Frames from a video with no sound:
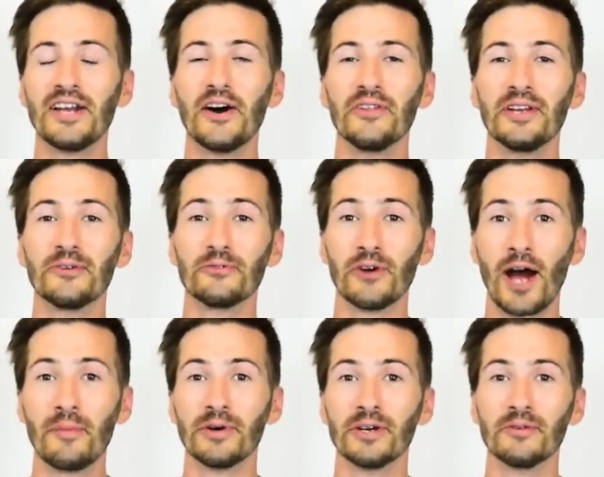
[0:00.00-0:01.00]
know that
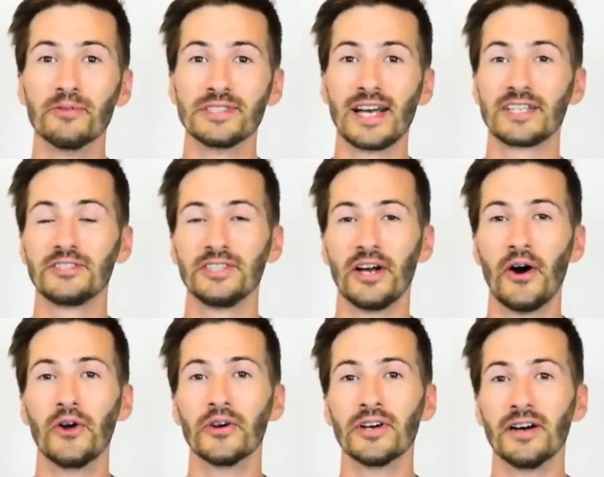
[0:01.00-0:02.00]
Robert was actually the
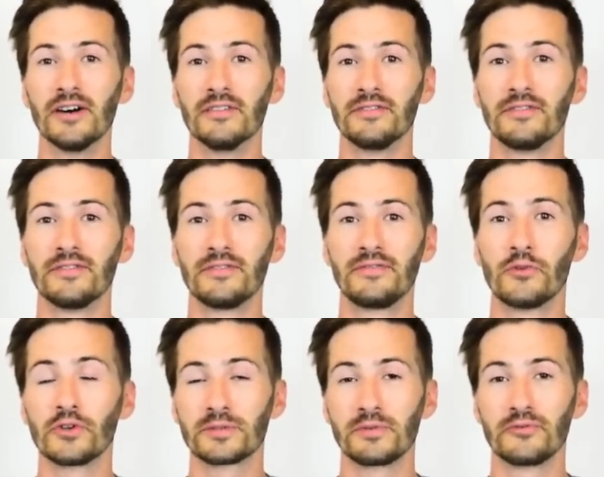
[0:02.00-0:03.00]
owner of
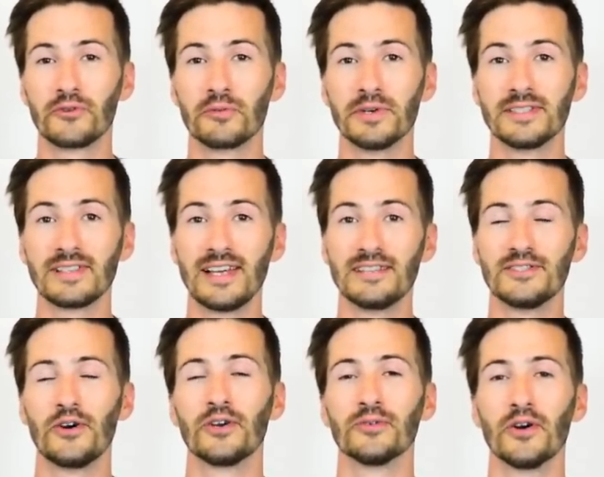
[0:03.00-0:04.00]
Force Performance and
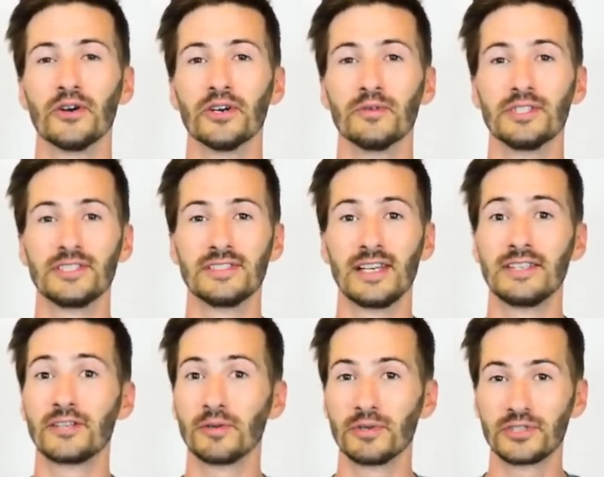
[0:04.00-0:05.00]
Zona Rotor, which is a
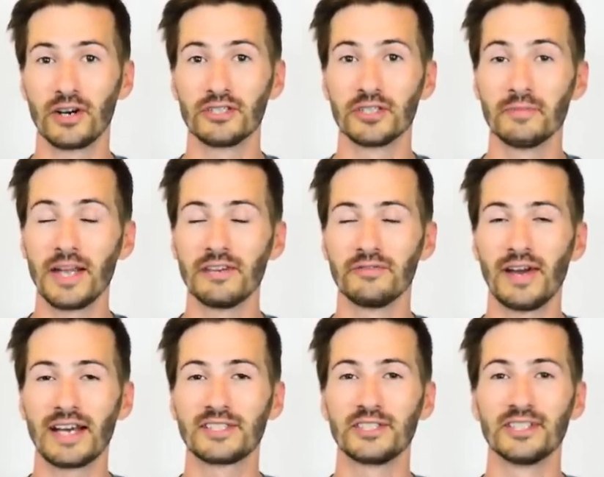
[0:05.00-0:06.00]
turbocharger
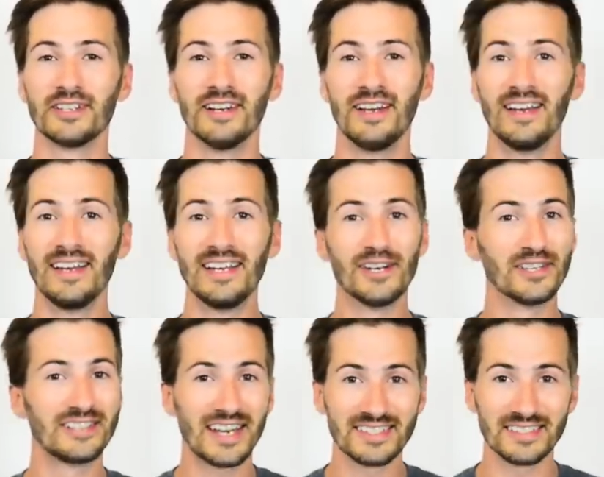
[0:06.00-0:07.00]
manufacturer here
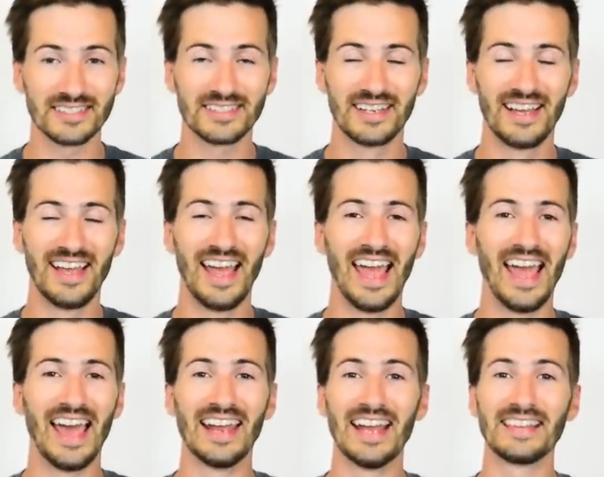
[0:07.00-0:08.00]
in Texas.
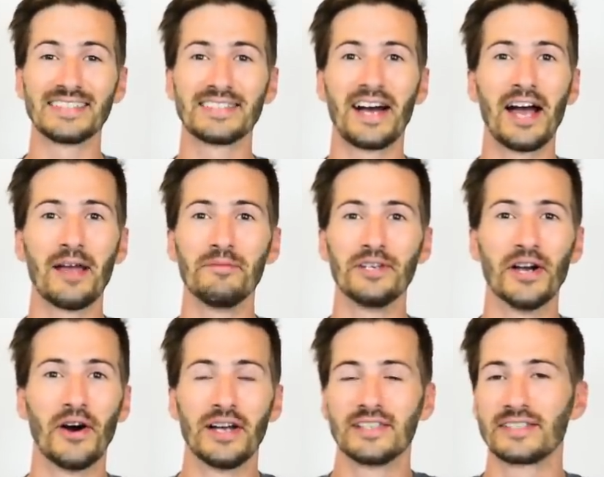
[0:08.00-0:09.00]
And at the time, you
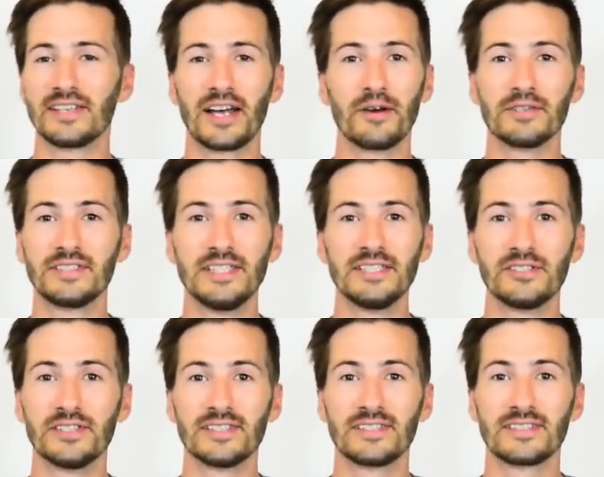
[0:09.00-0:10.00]
know, I just thought I was teaching
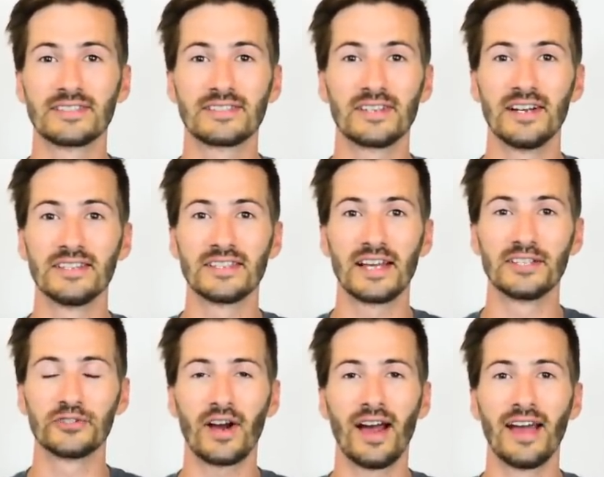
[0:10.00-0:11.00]
his sons how to
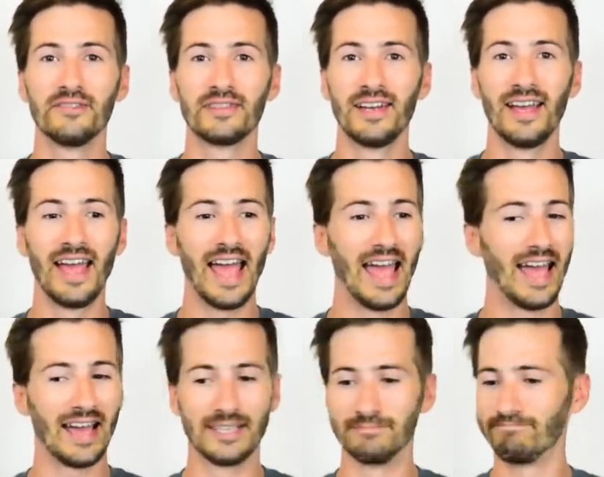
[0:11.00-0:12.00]
drive,
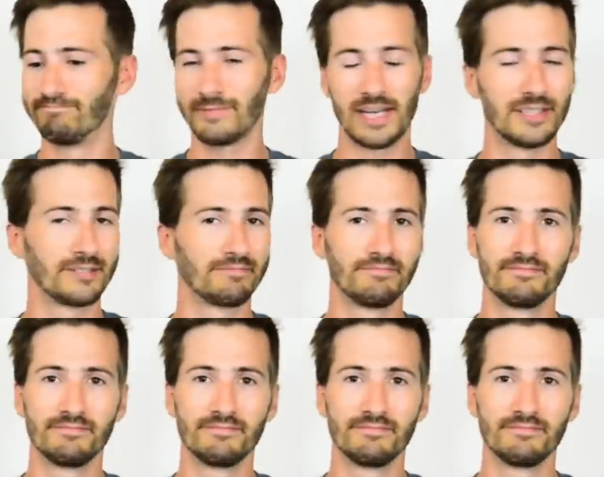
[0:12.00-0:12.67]
and I just